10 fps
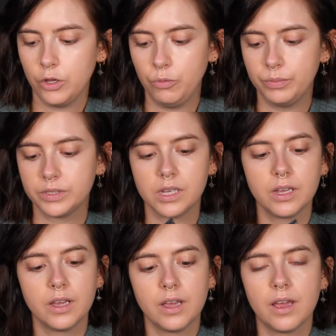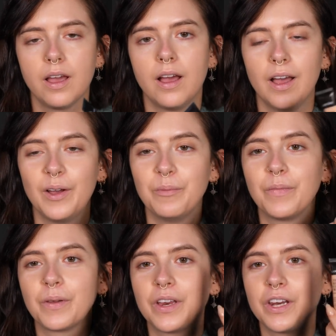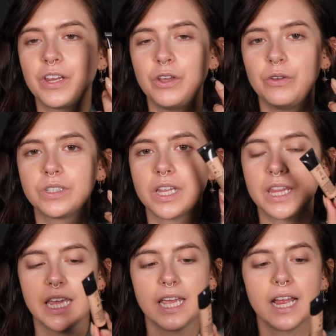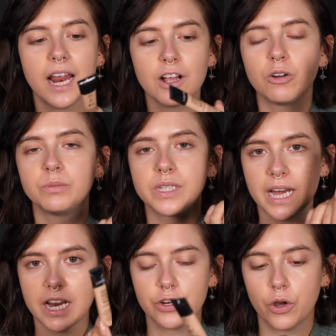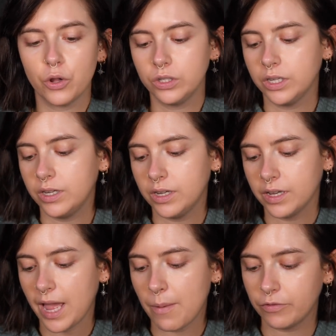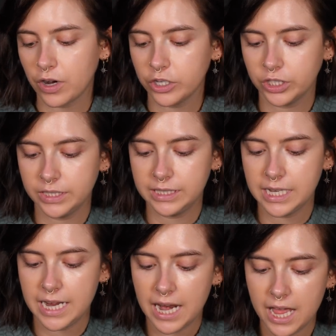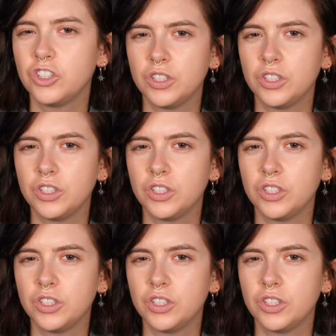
Oops. Um, gonna use the Lancome Teint Idole Camouflage Concealer.